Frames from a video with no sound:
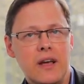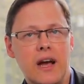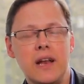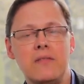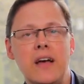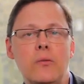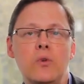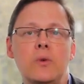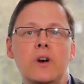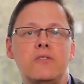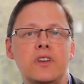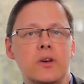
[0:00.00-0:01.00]
And if that will
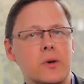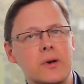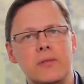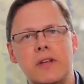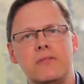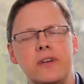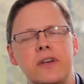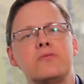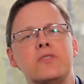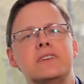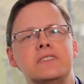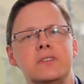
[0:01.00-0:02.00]
work for you, then feel
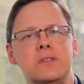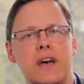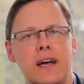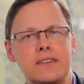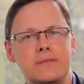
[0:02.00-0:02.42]
free to do that.